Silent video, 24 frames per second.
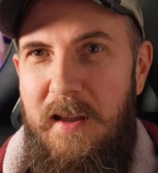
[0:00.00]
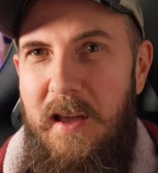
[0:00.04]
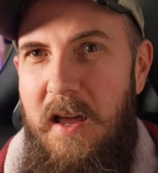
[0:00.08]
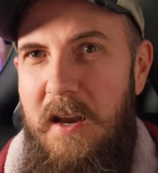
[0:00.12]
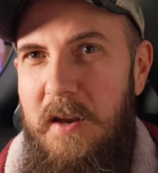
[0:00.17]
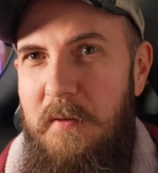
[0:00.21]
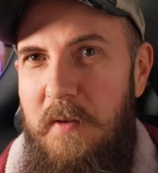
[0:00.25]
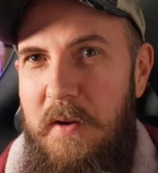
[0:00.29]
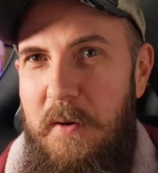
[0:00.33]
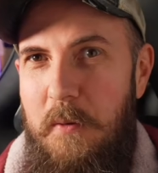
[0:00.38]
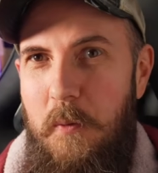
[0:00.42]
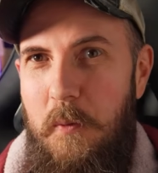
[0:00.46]
of
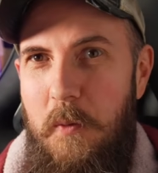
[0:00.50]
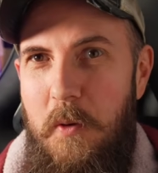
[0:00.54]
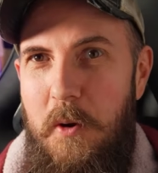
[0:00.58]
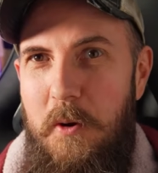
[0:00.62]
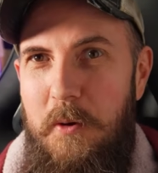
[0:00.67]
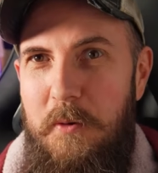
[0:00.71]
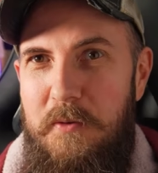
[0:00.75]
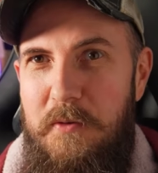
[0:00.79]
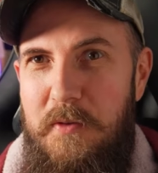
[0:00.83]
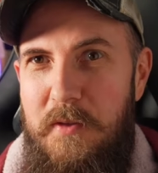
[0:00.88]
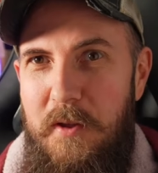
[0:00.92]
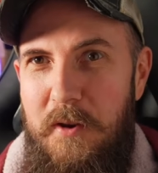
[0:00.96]

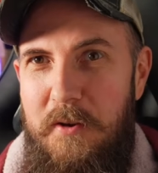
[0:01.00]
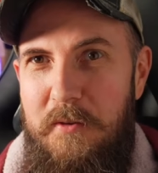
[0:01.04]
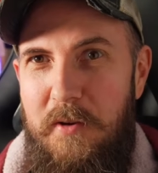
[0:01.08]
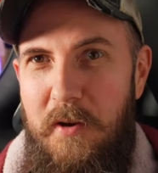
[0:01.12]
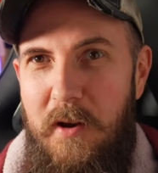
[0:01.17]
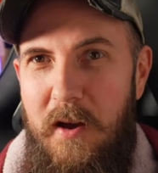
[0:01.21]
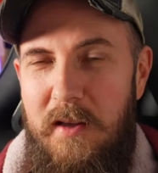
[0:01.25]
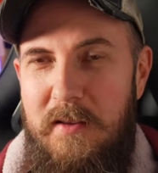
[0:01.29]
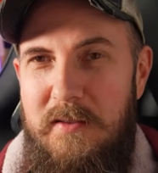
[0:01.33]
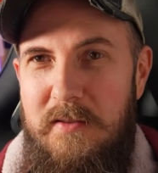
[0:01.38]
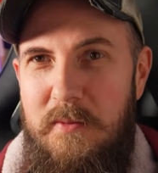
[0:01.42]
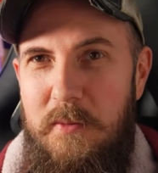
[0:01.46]
erodes the
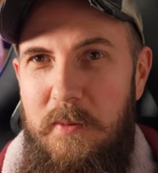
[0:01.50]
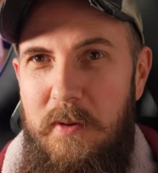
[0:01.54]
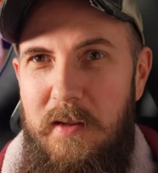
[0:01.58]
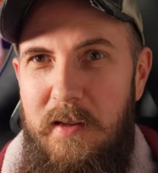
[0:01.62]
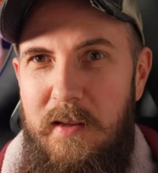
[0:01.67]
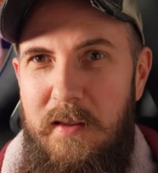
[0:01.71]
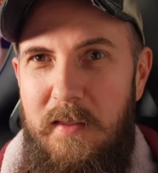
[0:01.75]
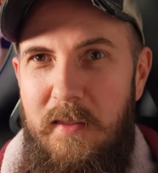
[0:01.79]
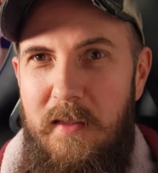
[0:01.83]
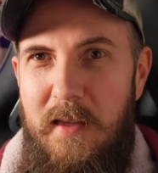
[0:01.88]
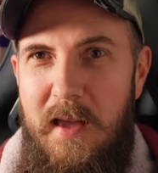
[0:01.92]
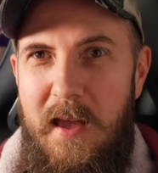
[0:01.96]
trust
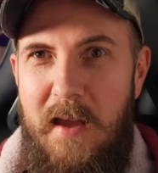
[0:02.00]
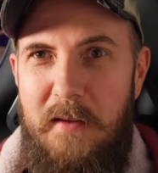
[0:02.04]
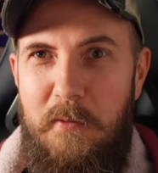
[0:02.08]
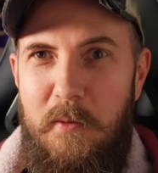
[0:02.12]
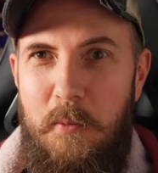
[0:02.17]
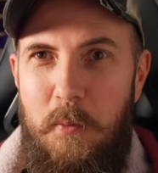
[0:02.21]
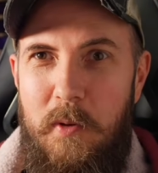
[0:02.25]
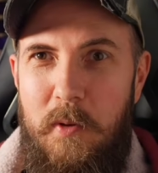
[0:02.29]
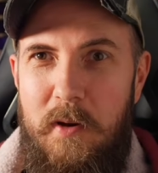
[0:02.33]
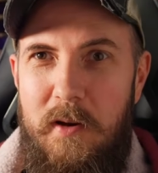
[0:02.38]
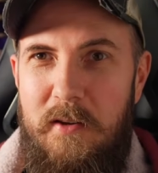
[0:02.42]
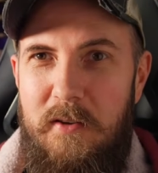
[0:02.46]
with
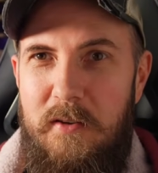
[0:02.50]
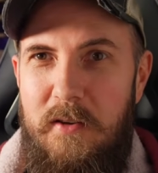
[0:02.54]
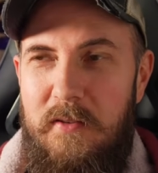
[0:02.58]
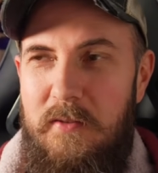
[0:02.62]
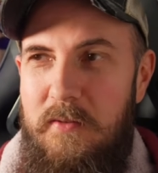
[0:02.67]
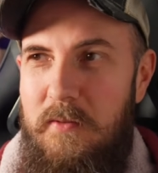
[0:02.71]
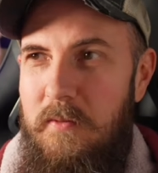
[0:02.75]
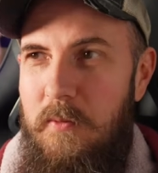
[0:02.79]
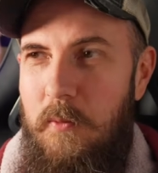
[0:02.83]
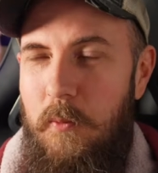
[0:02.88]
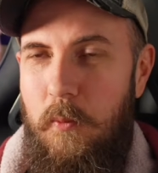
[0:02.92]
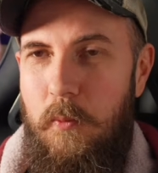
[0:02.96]
everyone and
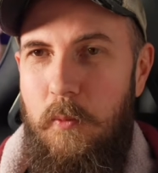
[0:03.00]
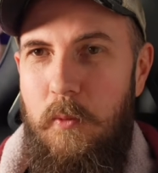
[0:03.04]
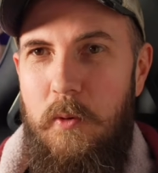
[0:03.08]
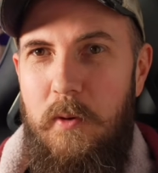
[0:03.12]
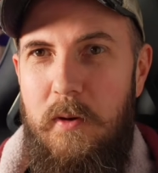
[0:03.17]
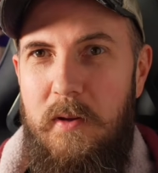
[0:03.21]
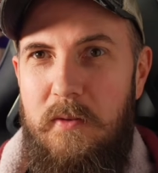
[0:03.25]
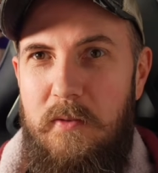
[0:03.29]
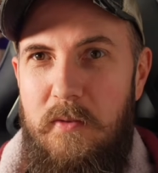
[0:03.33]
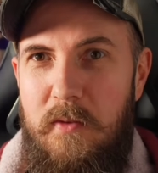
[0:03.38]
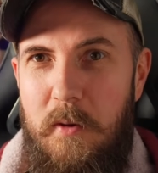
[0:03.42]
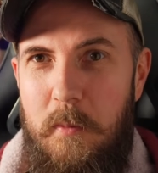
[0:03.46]
just
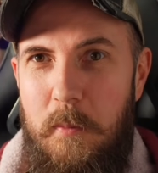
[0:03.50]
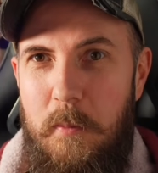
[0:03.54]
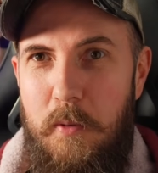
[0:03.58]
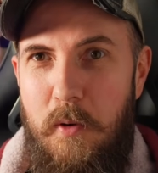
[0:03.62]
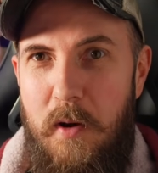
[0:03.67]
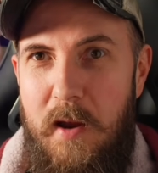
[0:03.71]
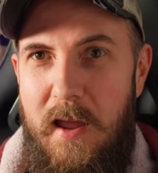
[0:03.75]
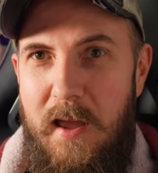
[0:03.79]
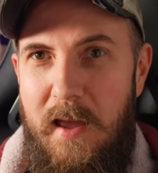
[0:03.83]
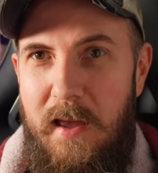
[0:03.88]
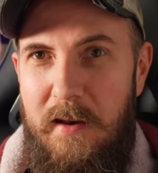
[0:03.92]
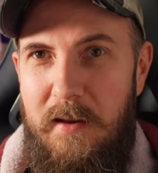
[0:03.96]
ruins their
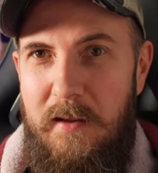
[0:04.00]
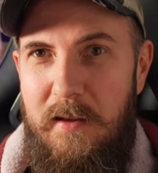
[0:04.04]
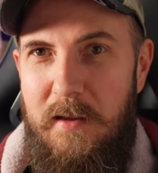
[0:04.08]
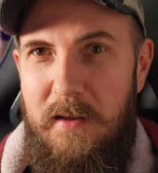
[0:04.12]
brand.